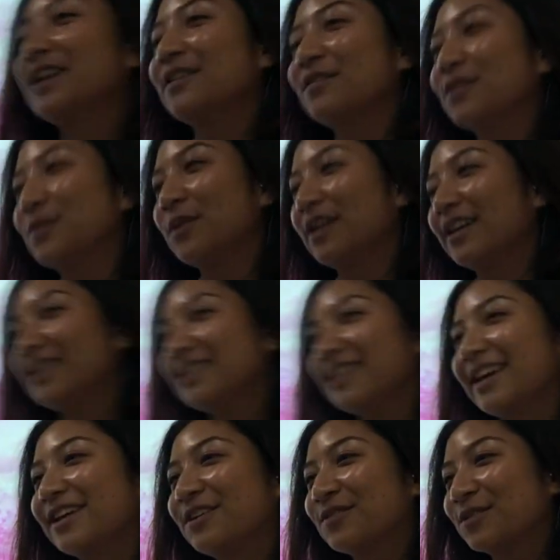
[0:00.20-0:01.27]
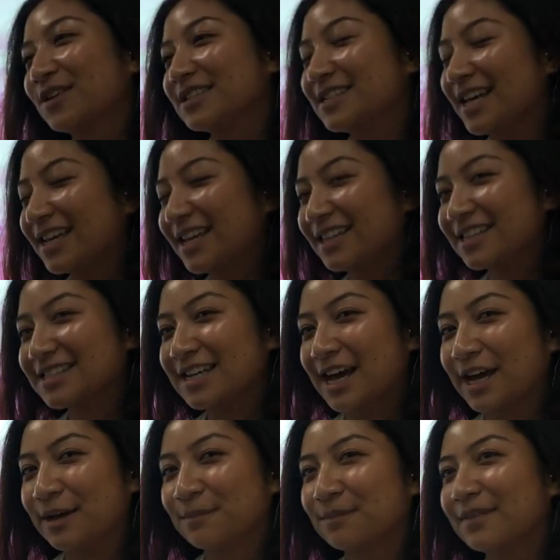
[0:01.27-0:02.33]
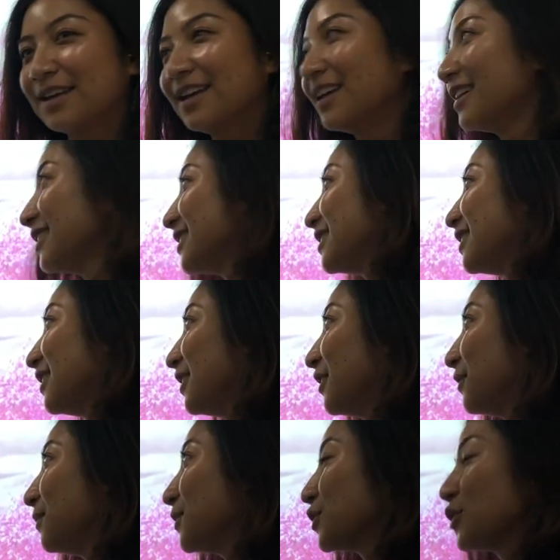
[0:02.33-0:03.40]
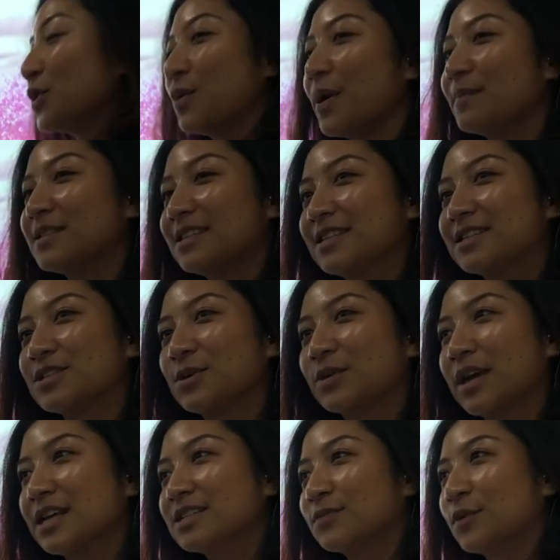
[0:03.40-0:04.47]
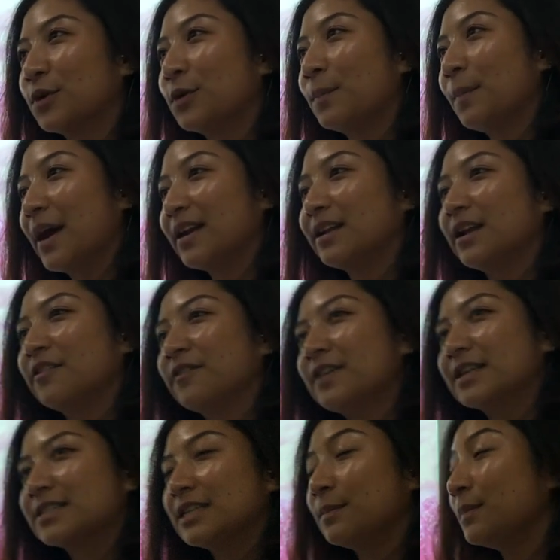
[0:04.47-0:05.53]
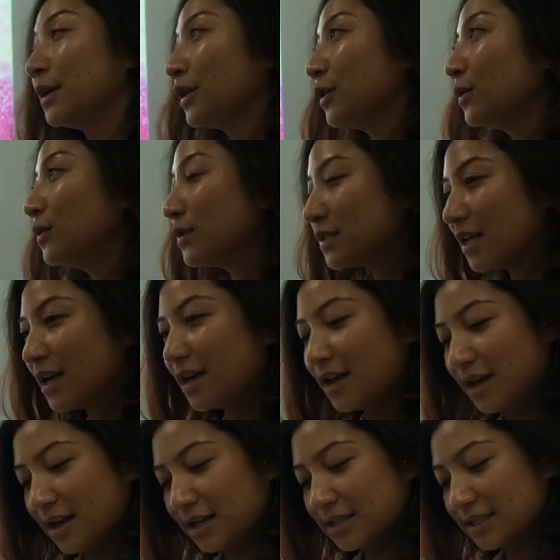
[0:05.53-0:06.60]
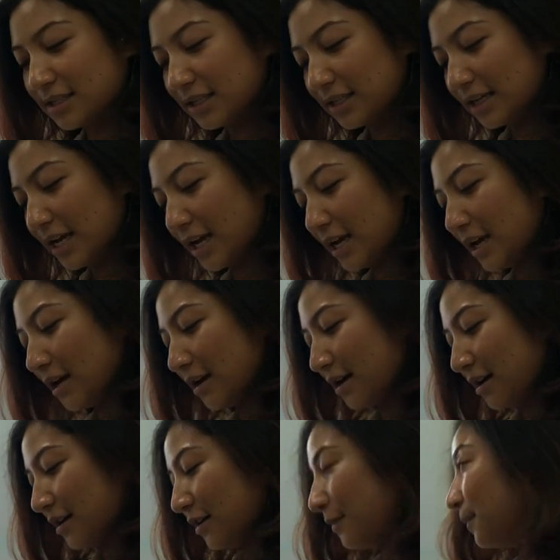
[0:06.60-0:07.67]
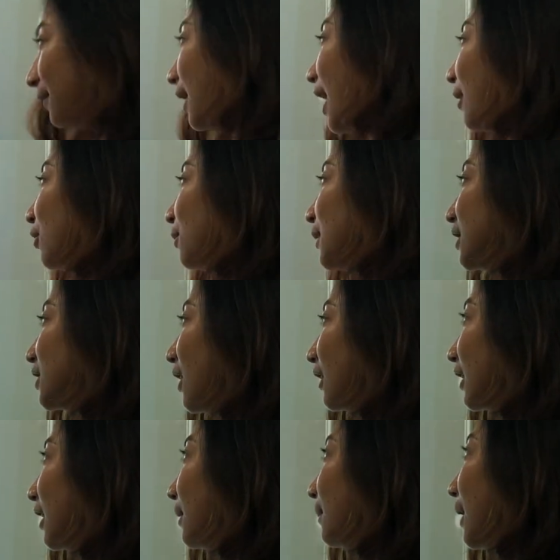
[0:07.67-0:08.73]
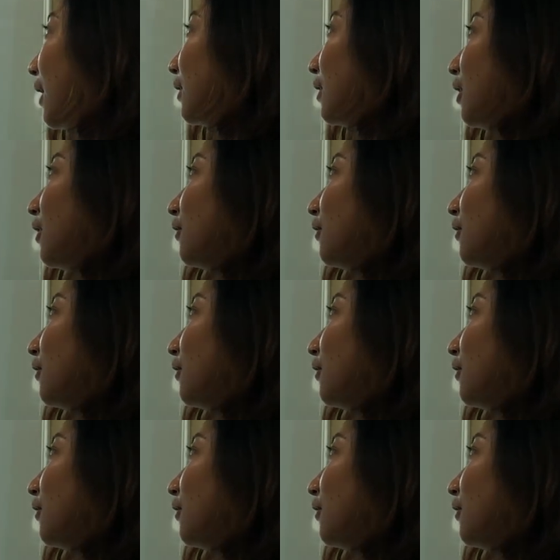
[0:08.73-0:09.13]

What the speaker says: everyone. Thank you for taking the time to show up to this showcase for mine and Afiq's EPQs. Today, I will be talking about